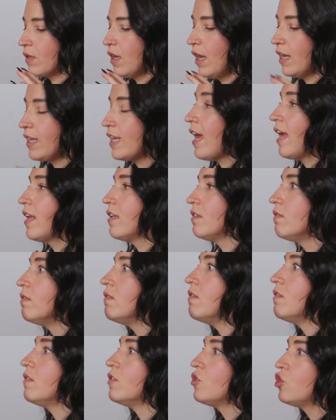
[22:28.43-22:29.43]
again,
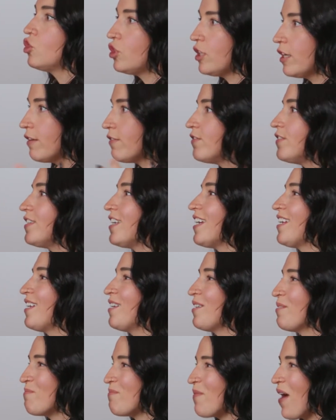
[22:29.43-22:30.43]

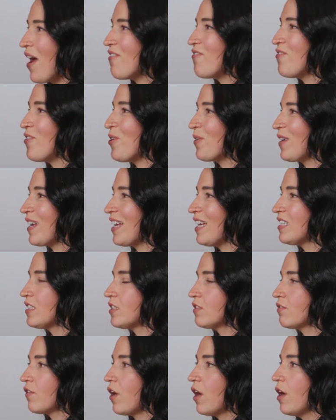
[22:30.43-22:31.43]
shifted my
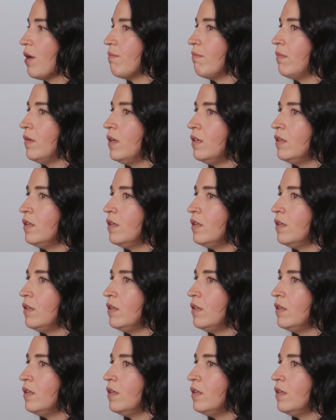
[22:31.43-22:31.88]
focus from